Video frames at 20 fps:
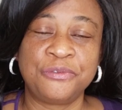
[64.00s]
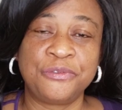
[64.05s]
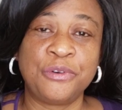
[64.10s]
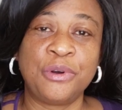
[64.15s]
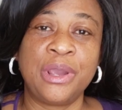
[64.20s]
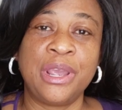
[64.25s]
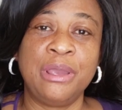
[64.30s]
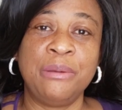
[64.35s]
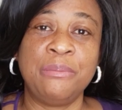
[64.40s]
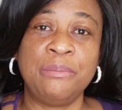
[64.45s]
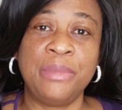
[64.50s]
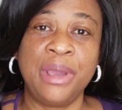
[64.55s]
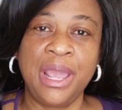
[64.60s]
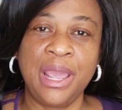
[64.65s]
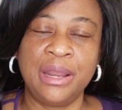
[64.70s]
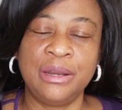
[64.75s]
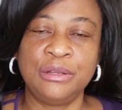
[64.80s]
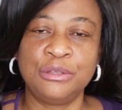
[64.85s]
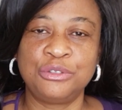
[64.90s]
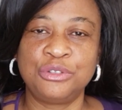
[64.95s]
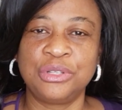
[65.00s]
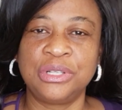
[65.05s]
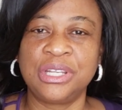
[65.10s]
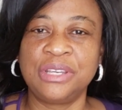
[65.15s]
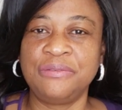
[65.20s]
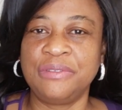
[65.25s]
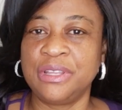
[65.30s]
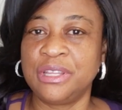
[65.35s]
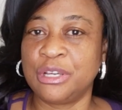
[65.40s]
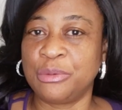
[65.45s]
for a man to
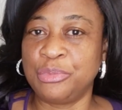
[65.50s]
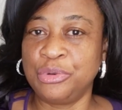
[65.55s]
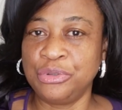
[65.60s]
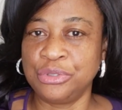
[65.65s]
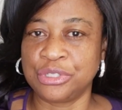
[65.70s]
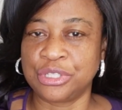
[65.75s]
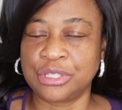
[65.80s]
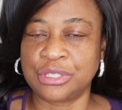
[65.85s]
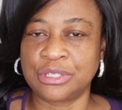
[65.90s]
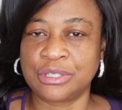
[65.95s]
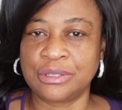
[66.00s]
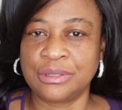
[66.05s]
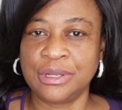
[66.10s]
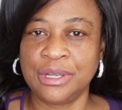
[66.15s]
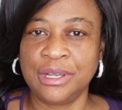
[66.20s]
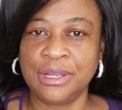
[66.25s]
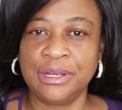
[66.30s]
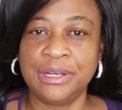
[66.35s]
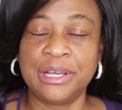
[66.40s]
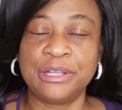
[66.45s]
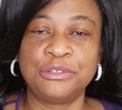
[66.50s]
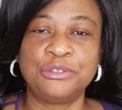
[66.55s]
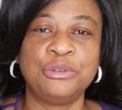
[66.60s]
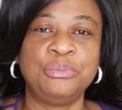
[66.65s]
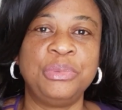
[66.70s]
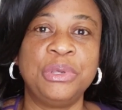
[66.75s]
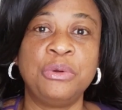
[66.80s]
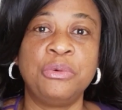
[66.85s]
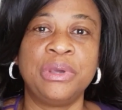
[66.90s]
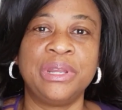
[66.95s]
live in the bush than to
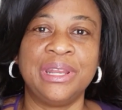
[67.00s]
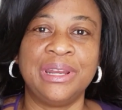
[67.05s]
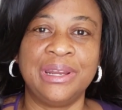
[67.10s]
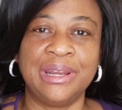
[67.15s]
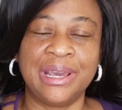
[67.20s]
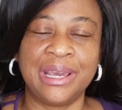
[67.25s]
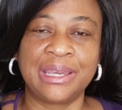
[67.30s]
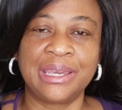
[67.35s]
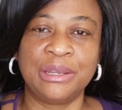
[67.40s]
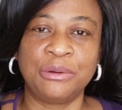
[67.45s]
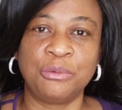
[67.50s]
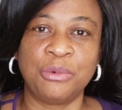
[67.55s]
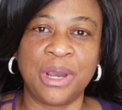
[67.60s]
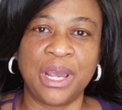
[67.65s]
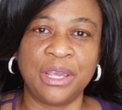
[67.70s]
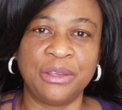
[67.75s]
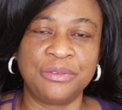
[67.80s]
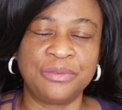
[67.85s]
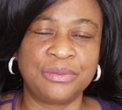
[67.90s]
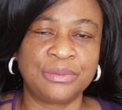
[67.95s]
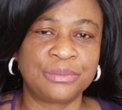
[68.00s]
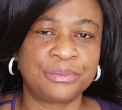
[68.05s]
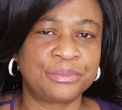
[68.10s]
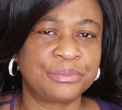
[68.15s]
be with a nagging wife.